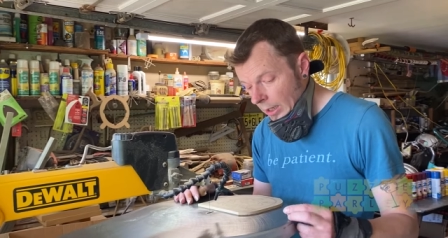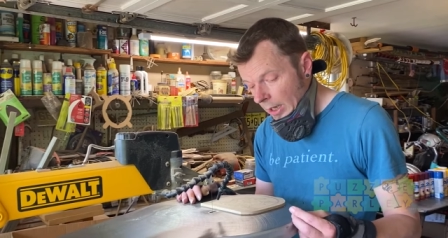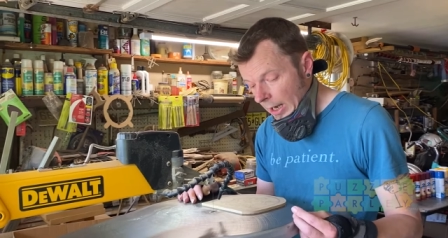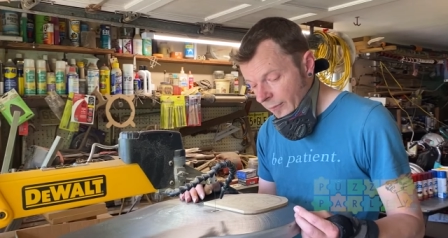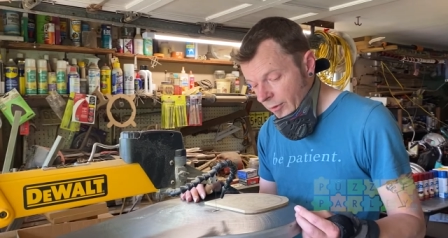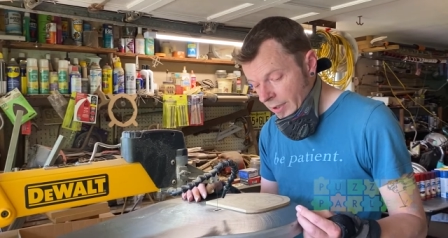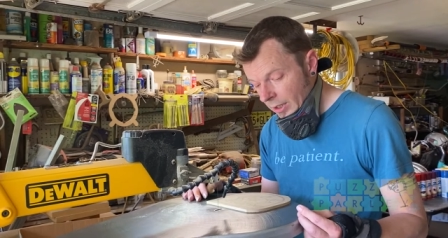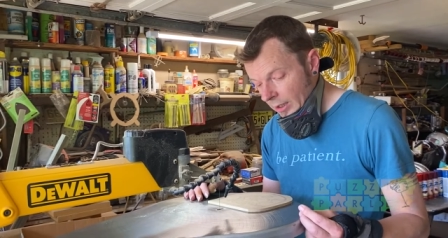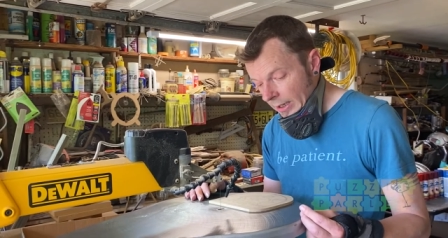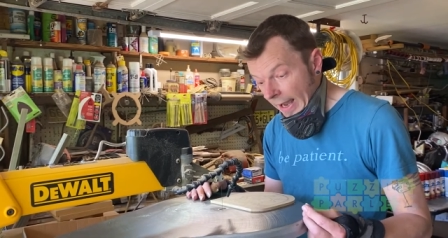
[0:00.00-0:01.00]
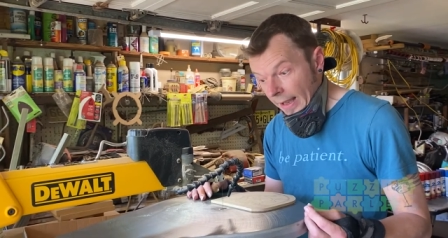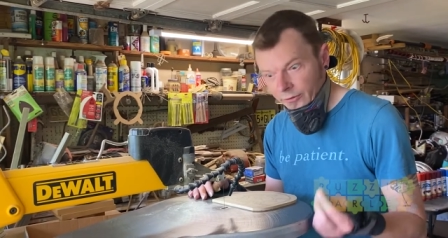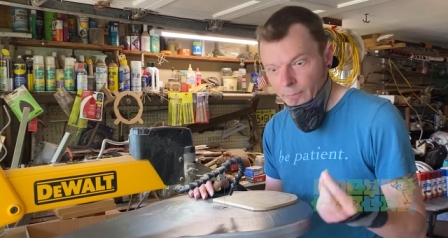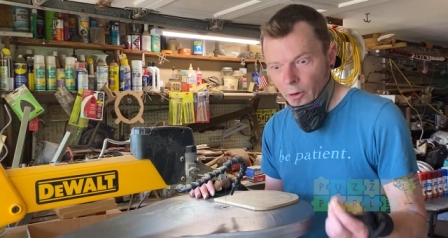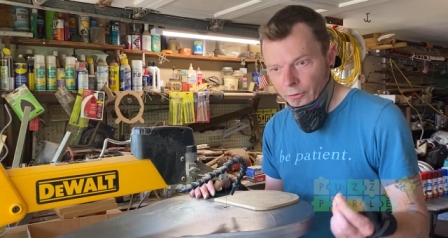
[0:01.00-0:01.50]
um, to be as
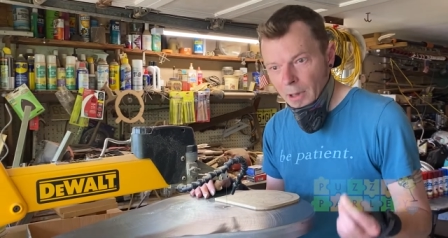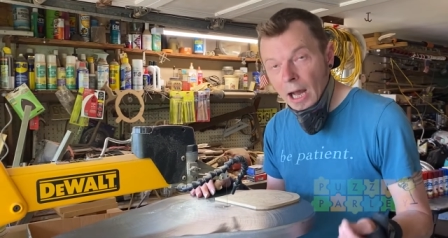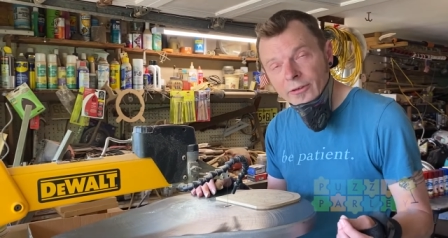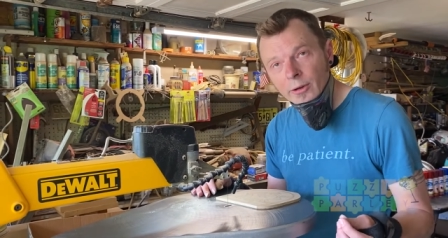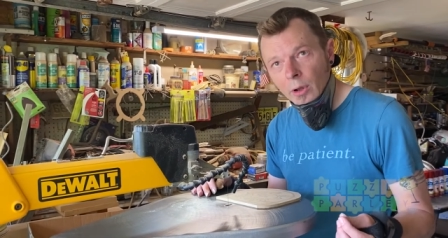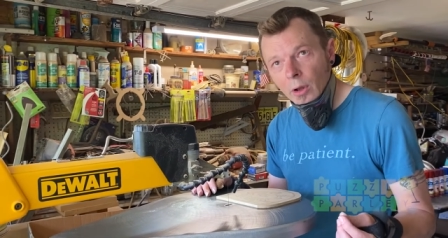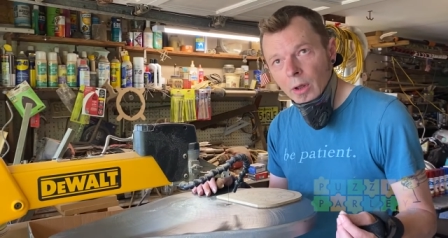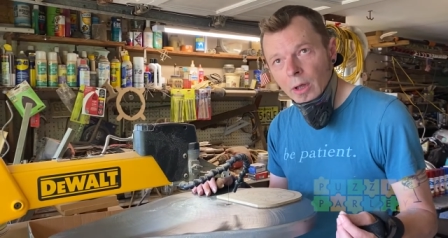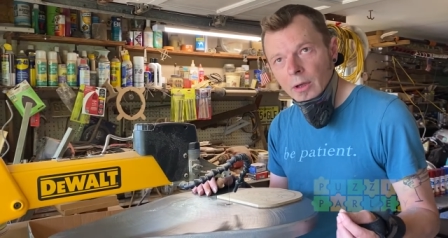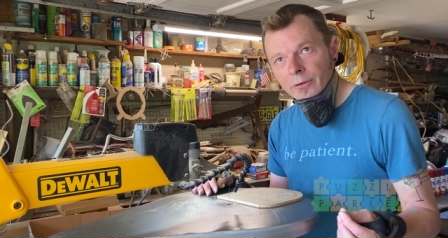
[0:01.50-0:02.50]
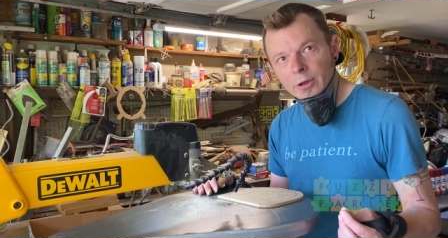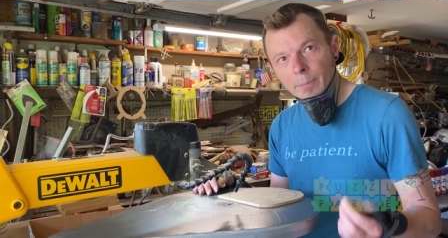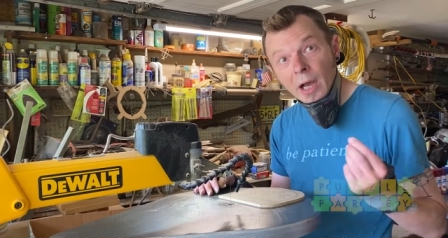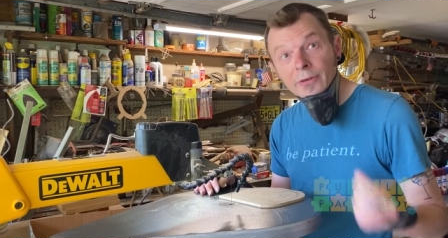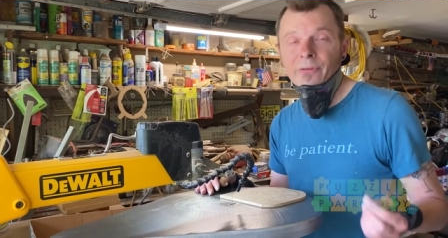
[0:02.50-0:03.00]
small as possible so your
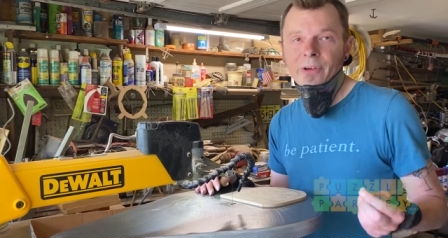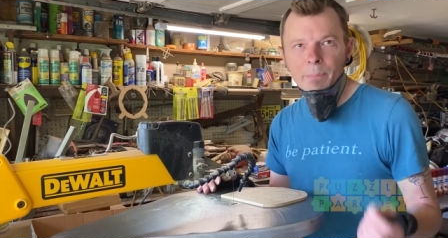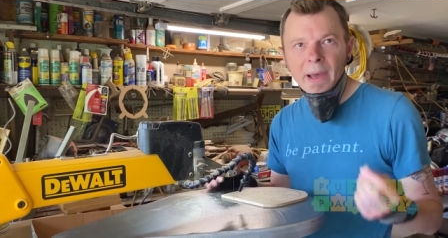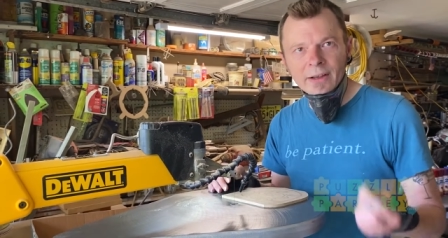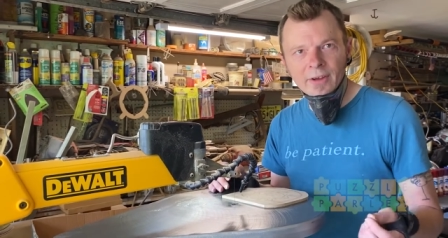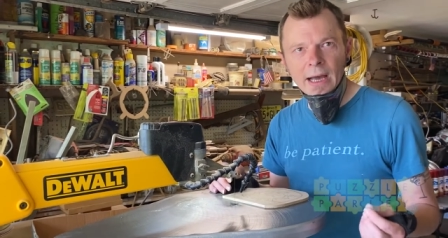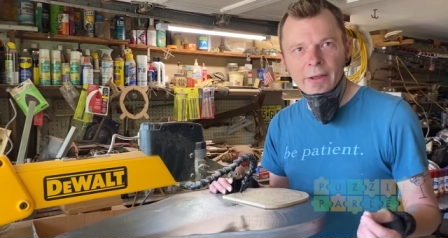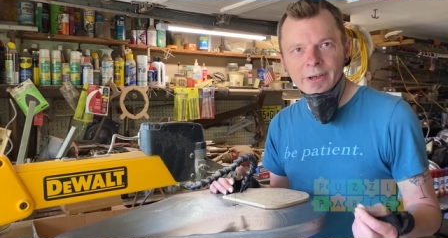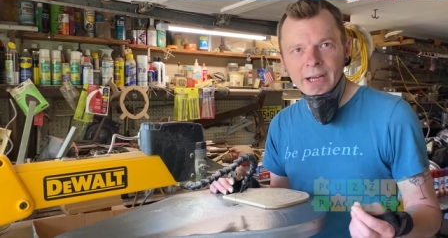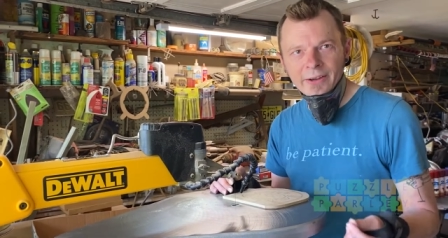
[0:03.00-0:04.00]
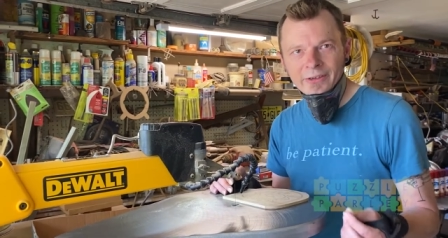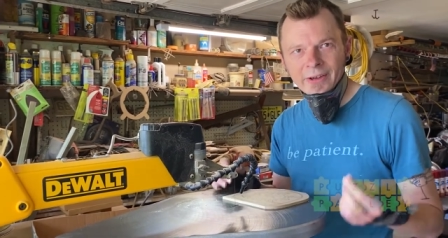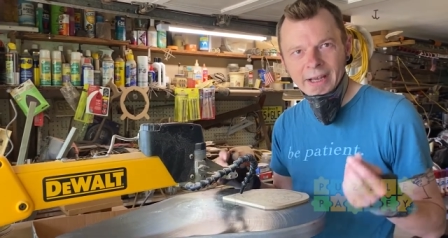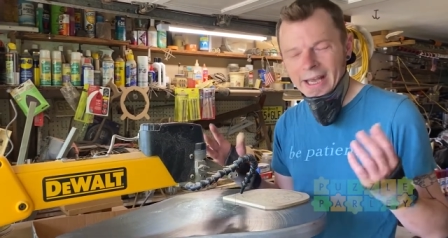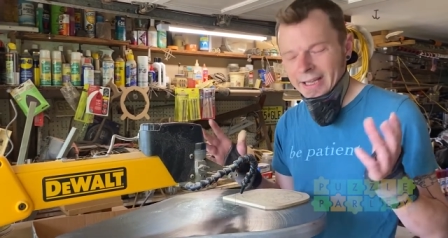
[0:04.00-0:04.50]
puzzle fits back together nice
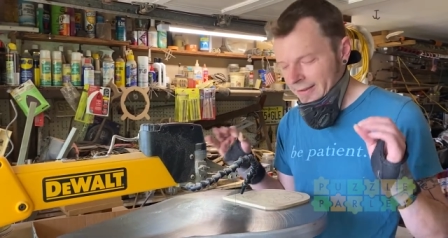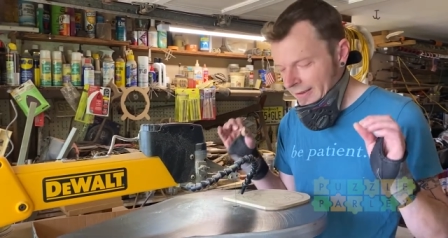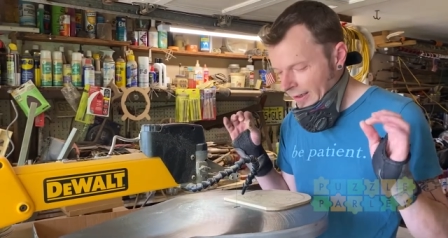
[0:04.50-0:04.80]
and